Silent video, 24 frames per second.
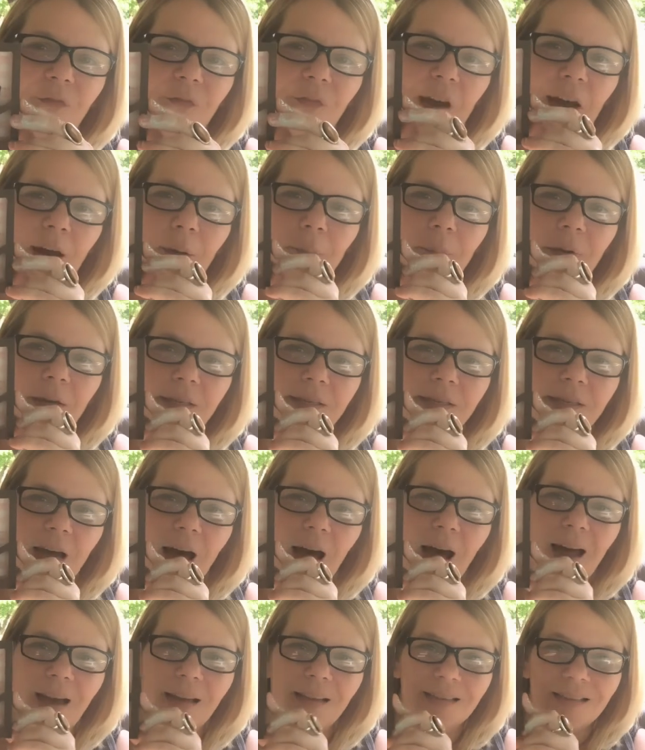family
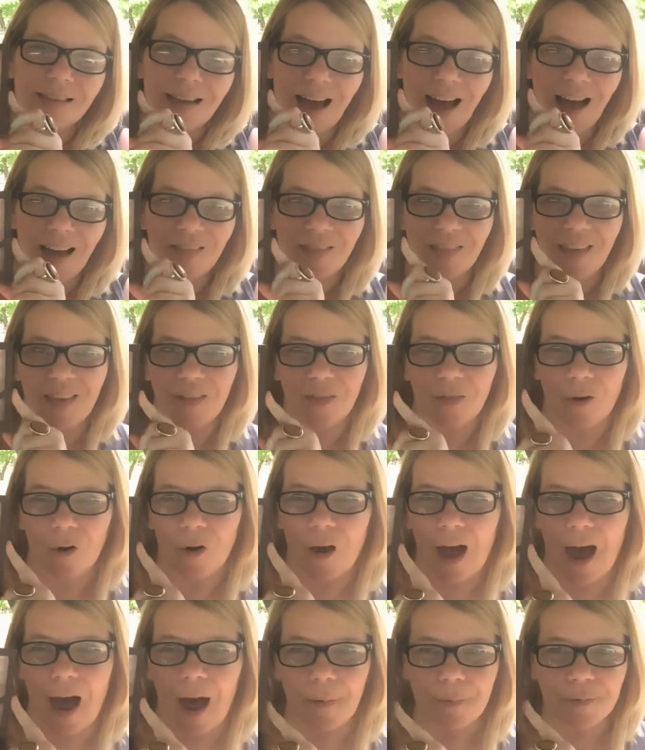signs. I think they're
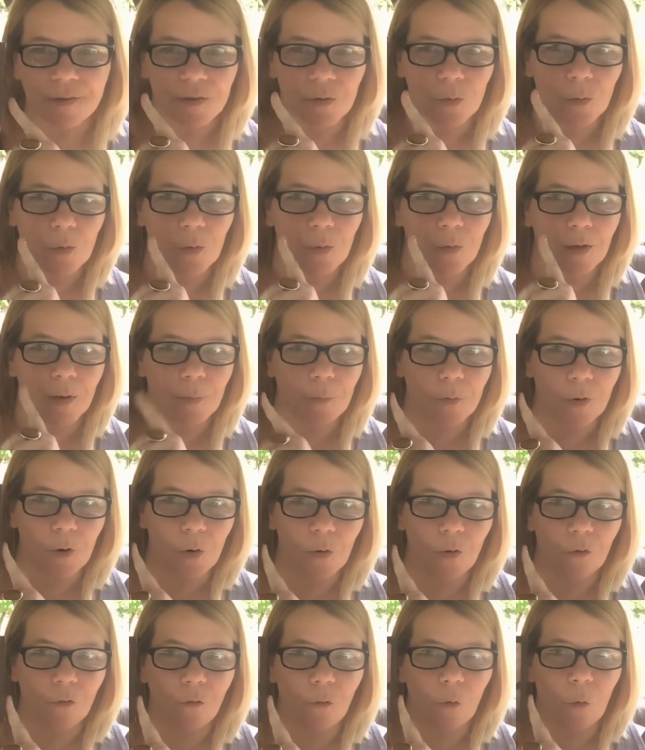absolutely
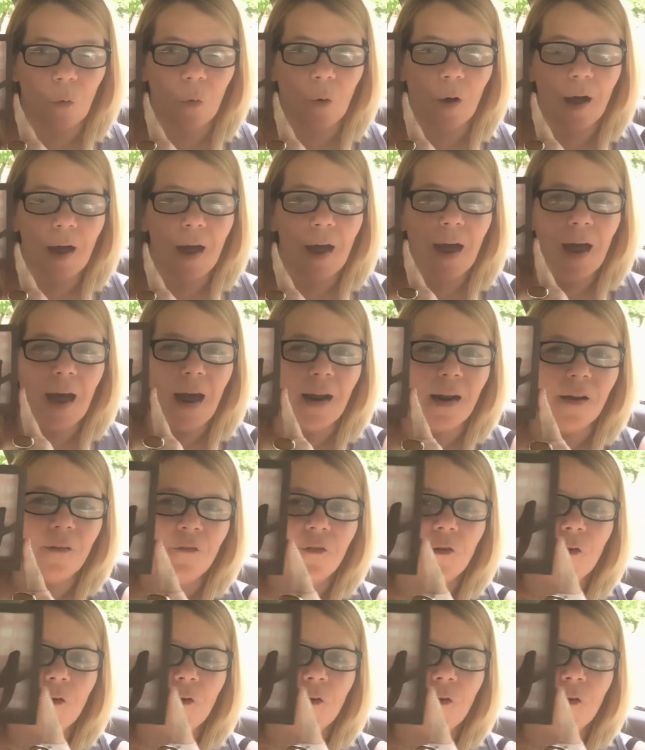beautiful. And if